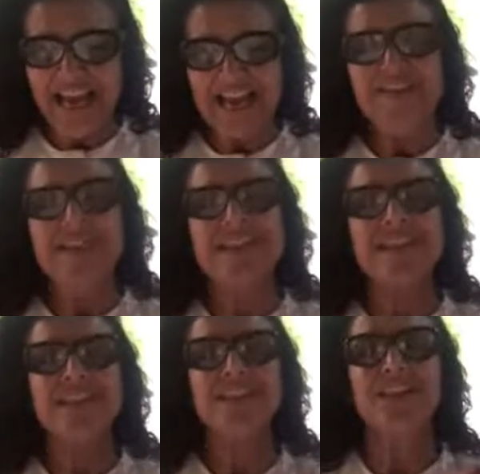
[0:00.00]
And
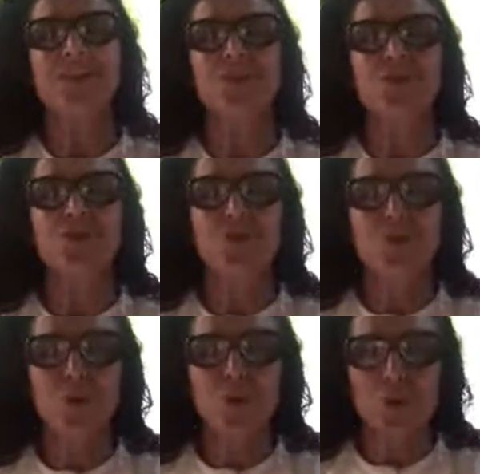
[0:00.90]
research has
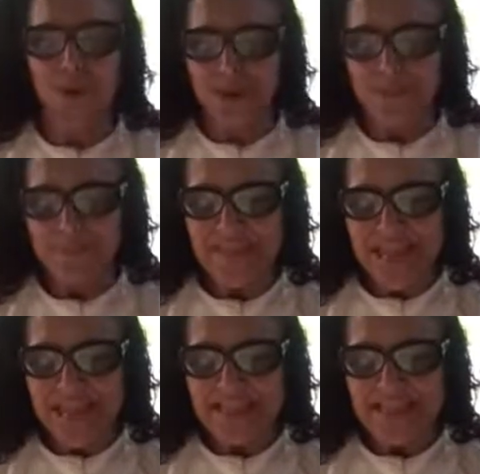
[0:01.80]
shown
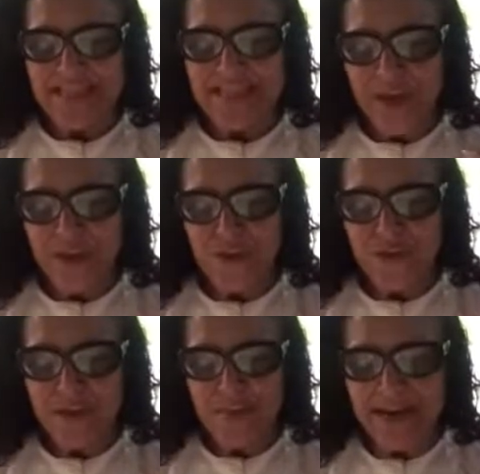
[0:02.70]
that when
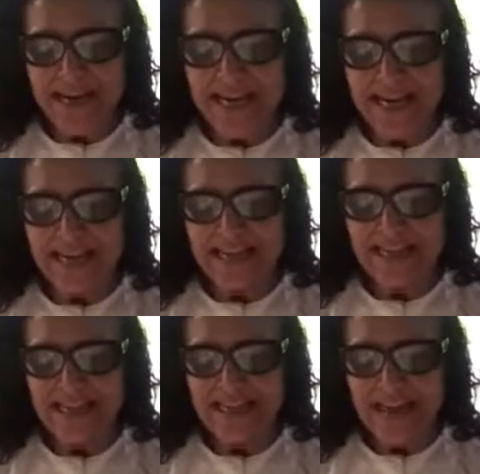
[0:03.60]
we meditate,
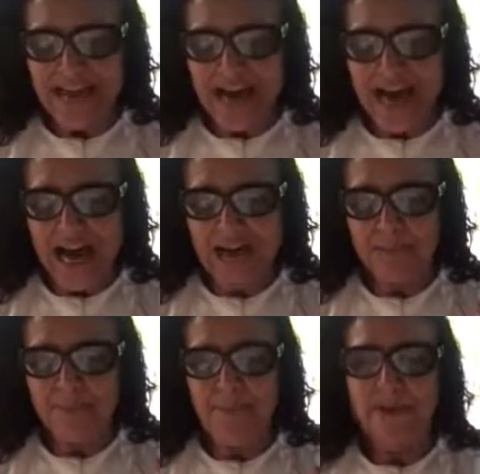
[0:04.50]
our
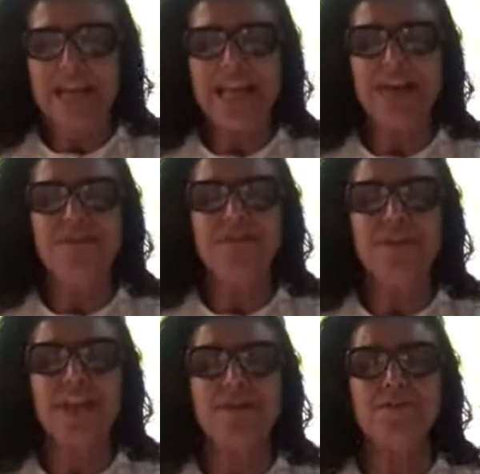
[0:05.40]
brain
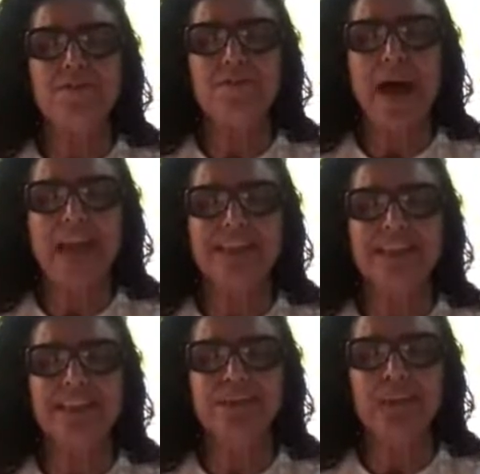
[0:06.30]
wave
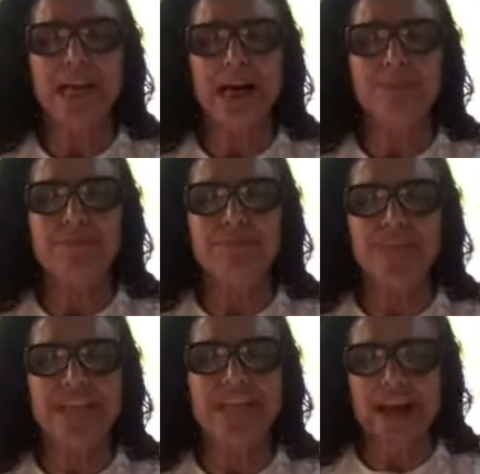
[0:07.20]
patterns become
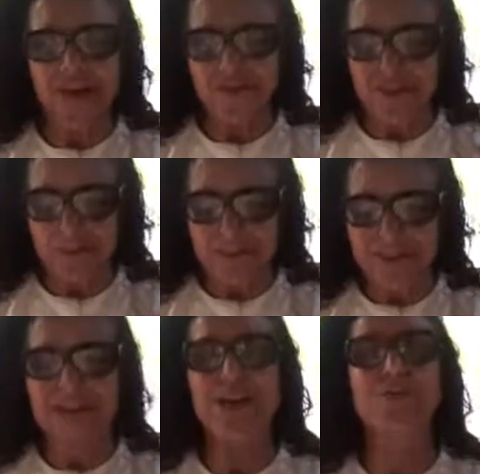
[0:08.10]

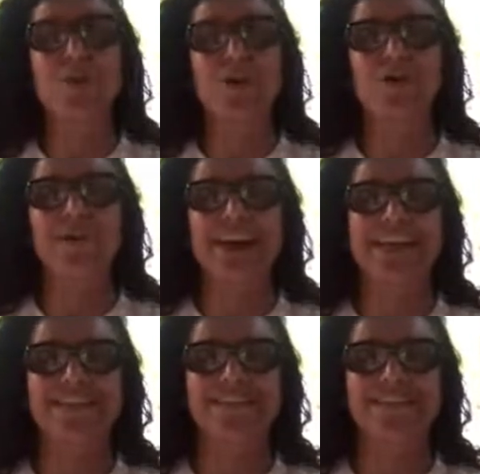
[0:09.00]
300% more effective.